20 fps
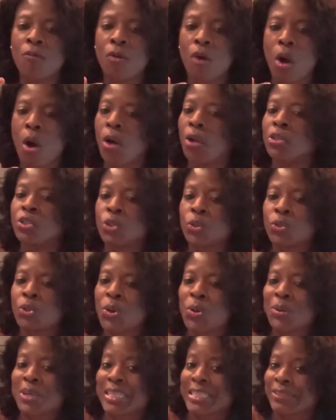also
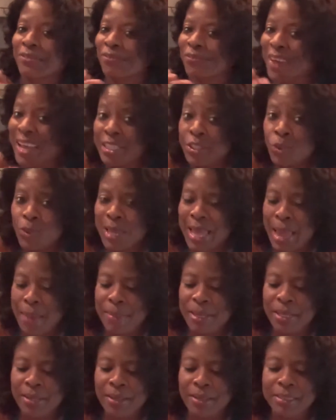known as
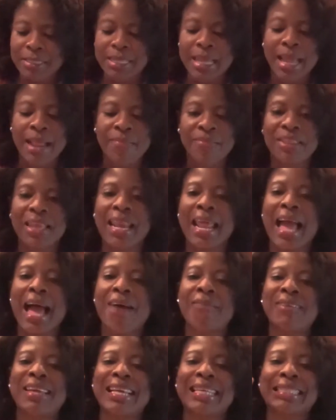phytochemicals, that
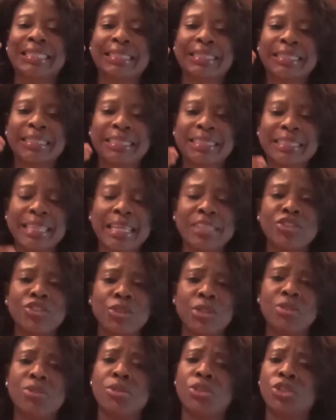have
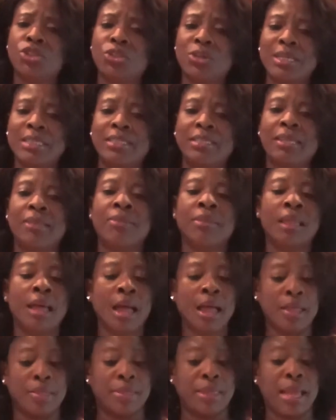essential nutrients in
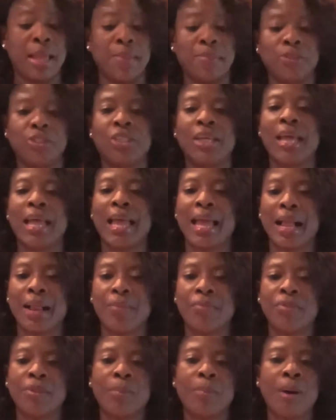them to
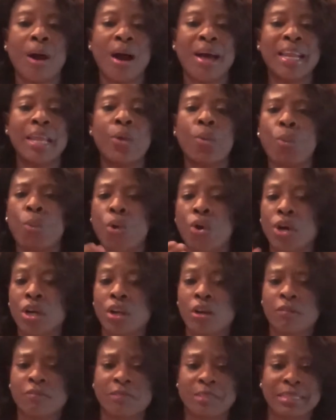help the body ward
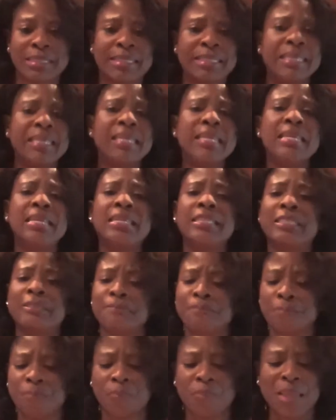off disease
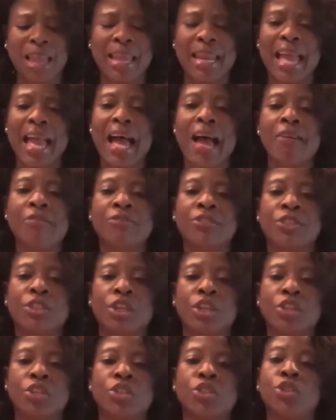and have
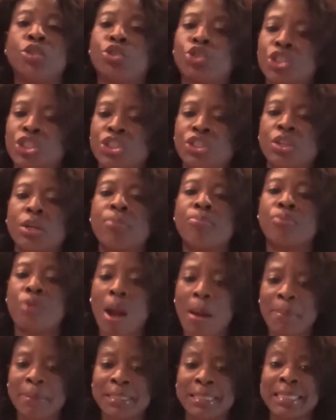certain nutritional
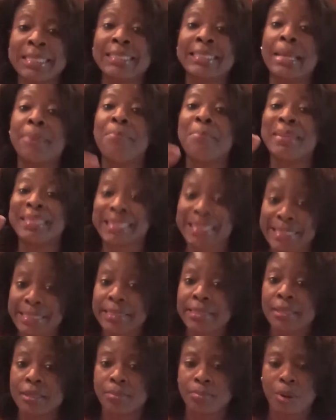properties and
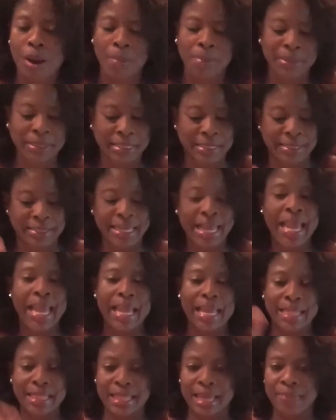medicinal
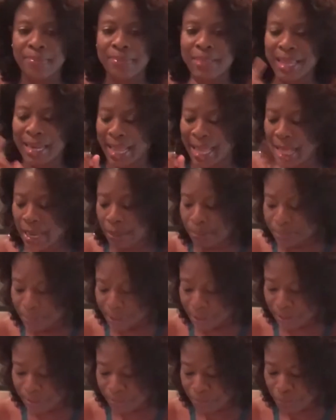properties in them that
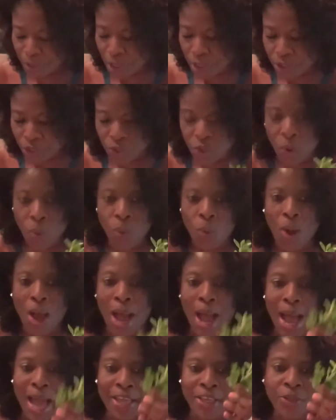helps. So
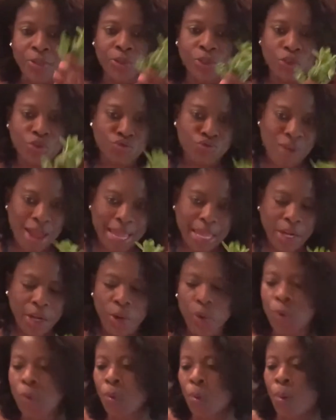I use
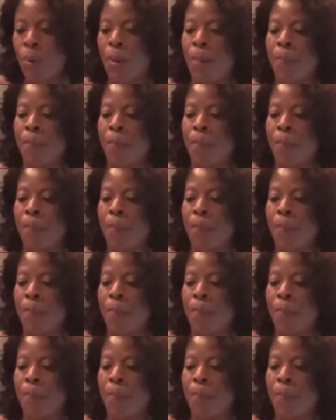oregano,